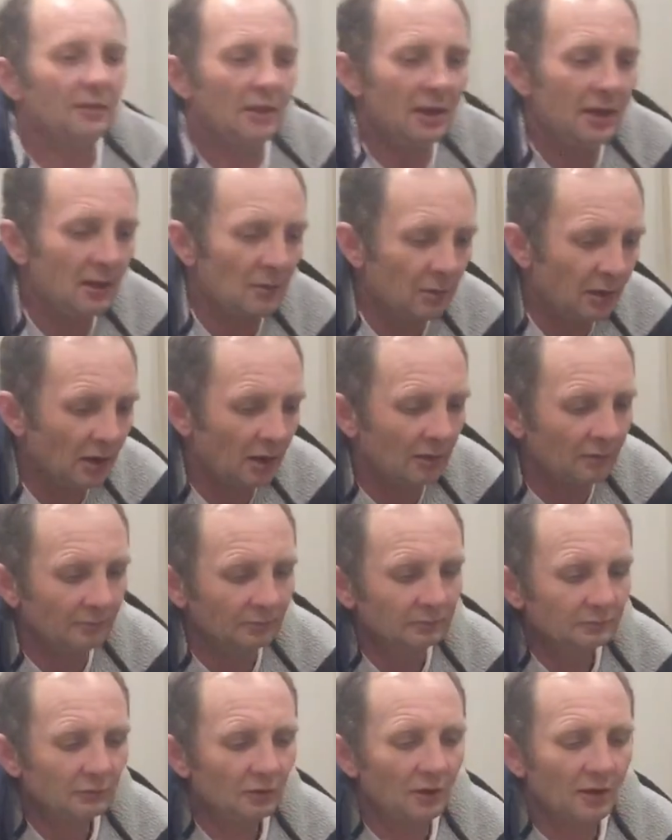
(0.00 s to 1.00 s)
here, we got,
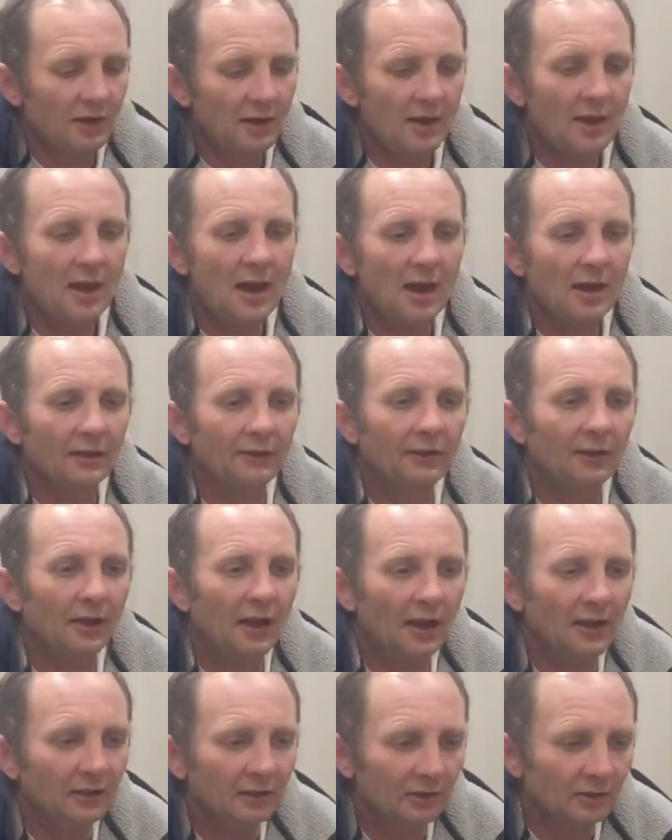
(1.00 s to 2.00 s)
look at that.
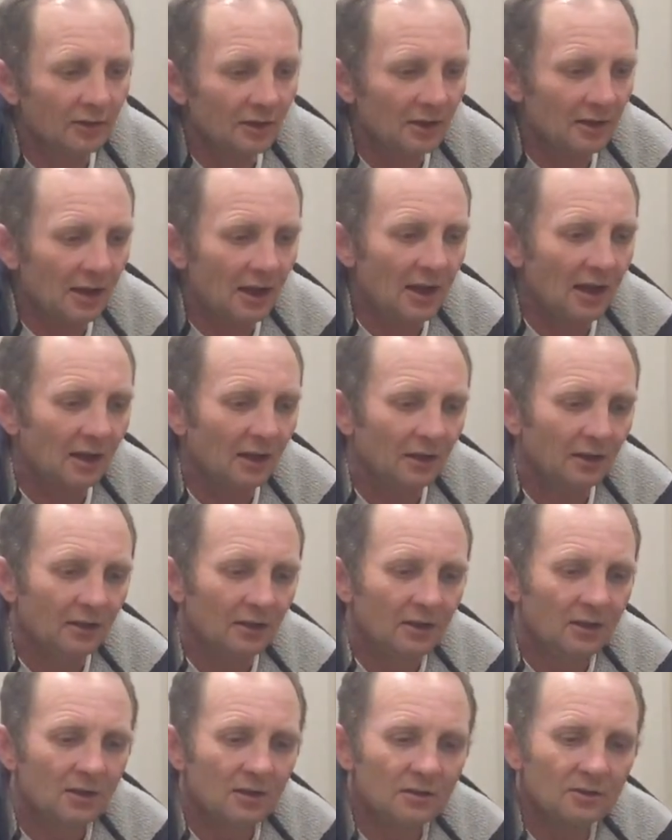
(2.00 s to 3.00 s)
Hey, look at that.
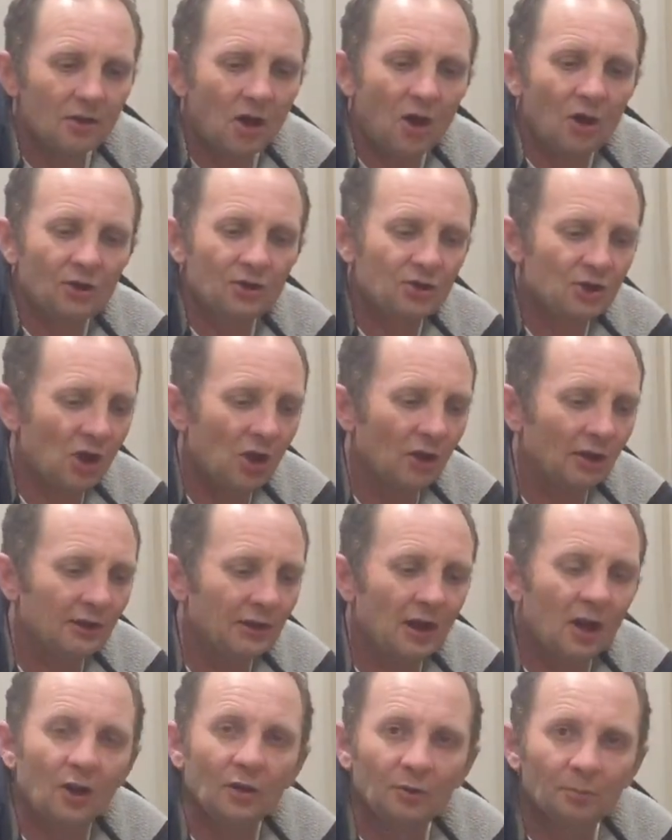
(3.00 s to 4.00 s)
Got a
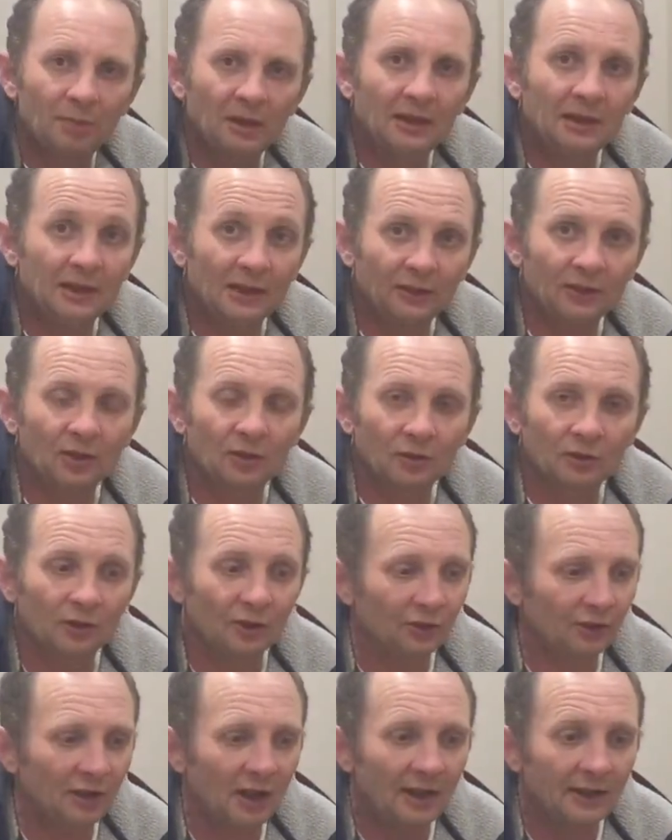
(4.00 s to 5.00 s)
shiny hose. Pity it's not going
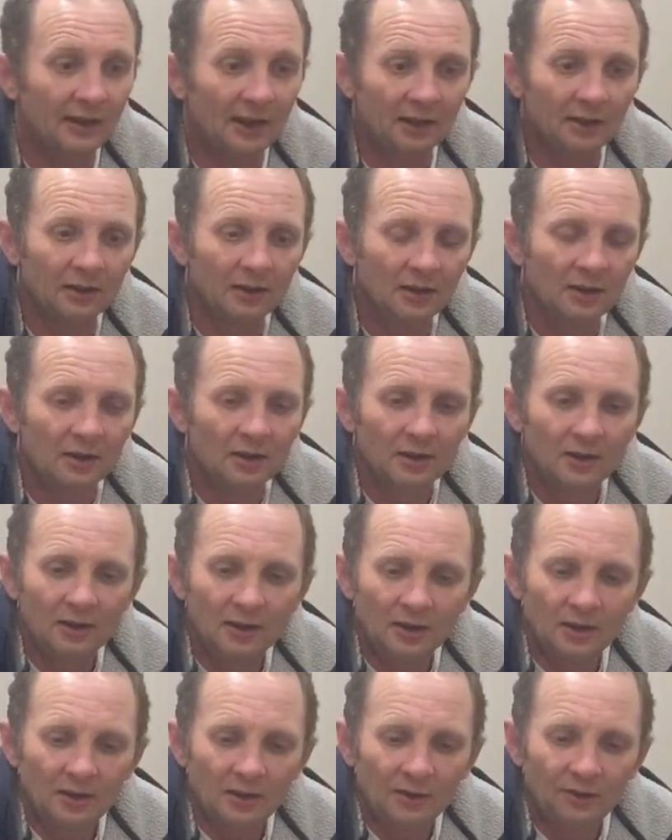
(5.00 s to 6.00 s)
to stay like
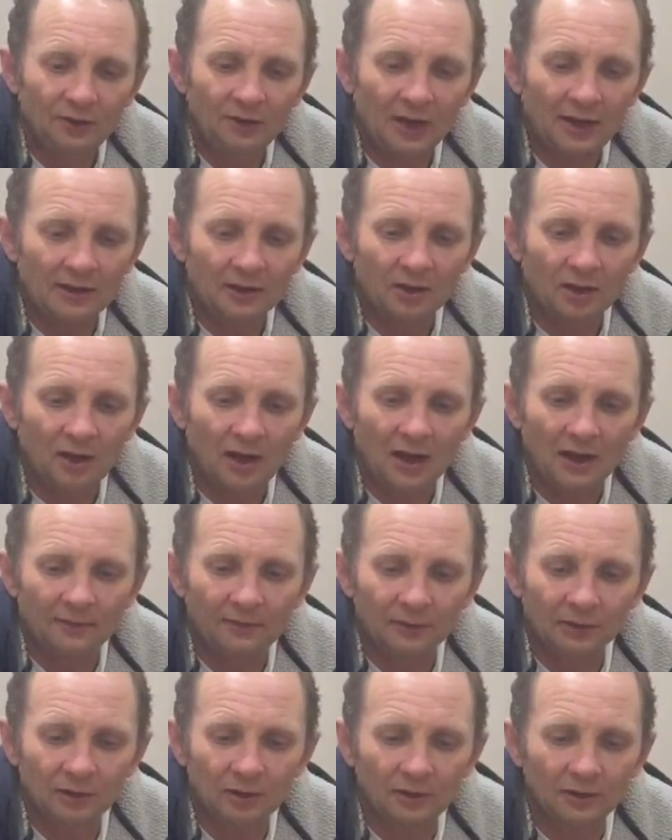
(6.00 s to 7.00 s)

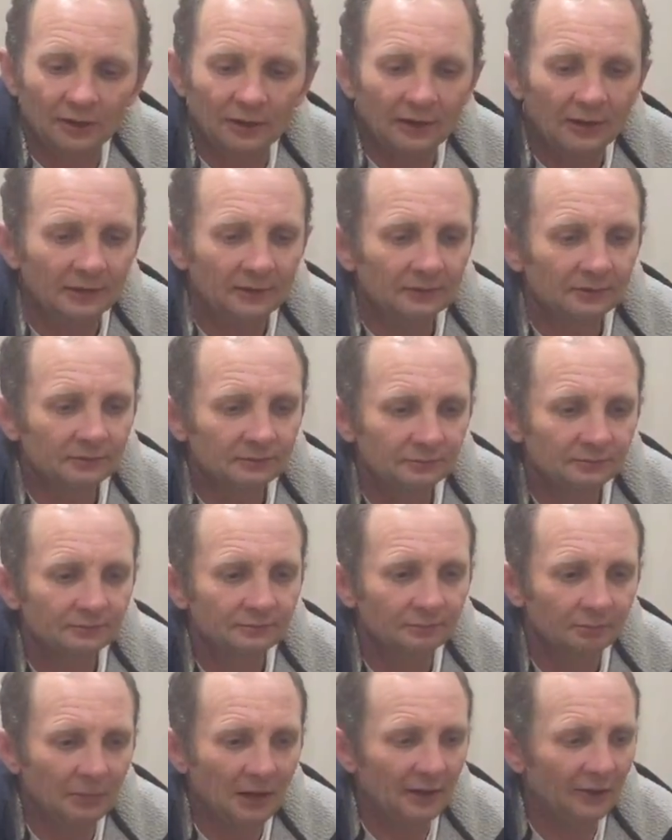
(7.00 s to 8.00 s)
that for long, isn't it?
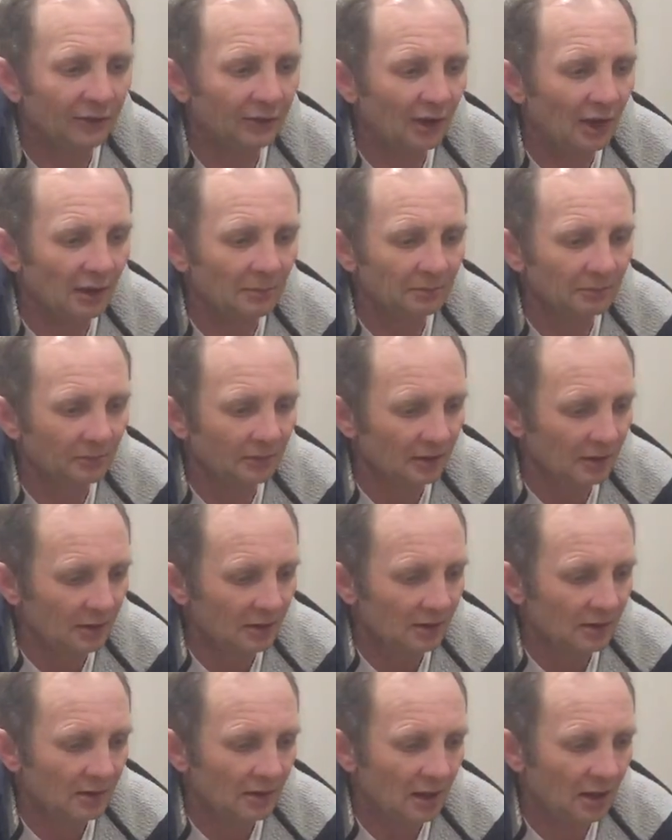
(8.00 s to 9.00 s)
Big shame.
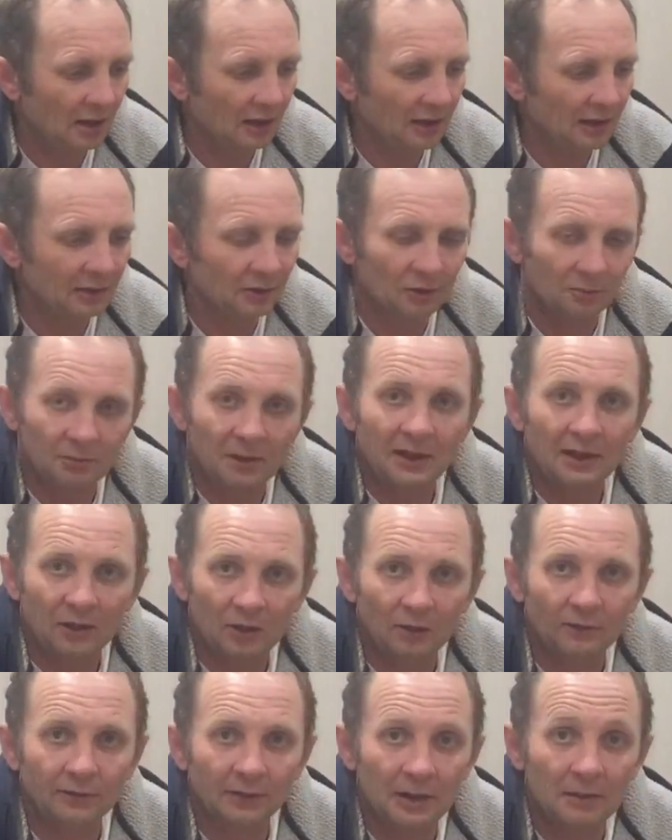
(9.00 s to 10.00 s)
That'll end up being
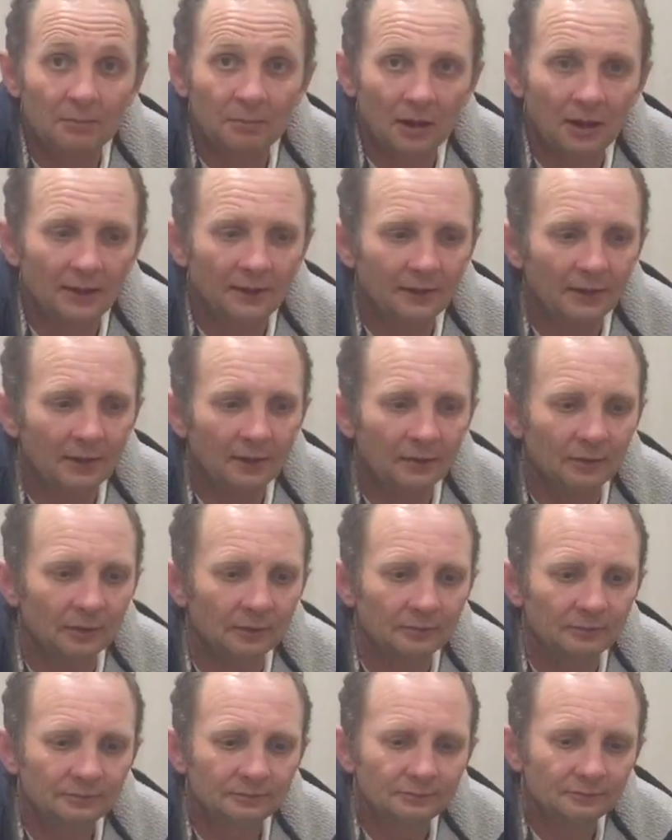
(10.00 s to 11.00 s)
covered in paint, that
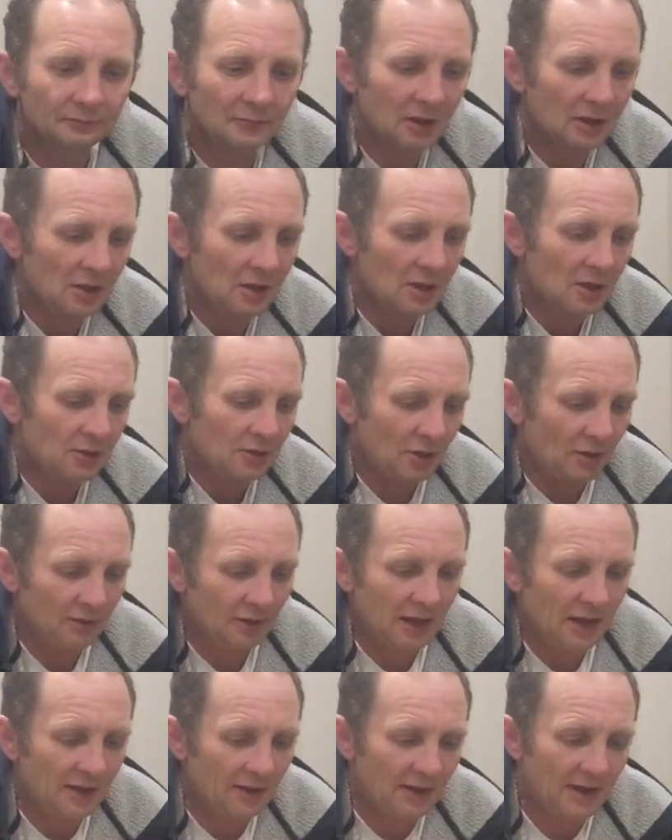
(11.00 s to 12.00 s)
will. So
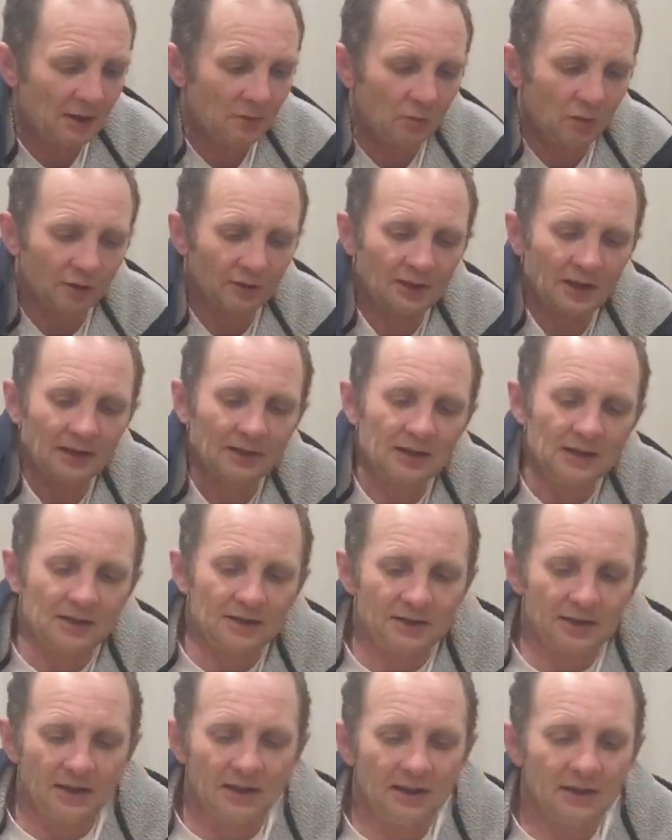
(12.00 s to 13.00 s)
yeah, what that
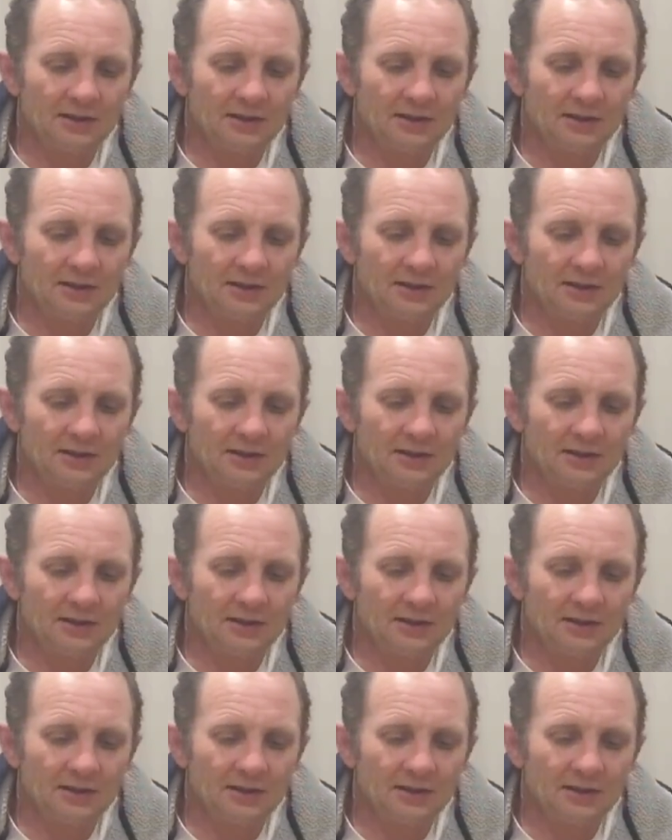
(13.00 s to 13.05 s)
is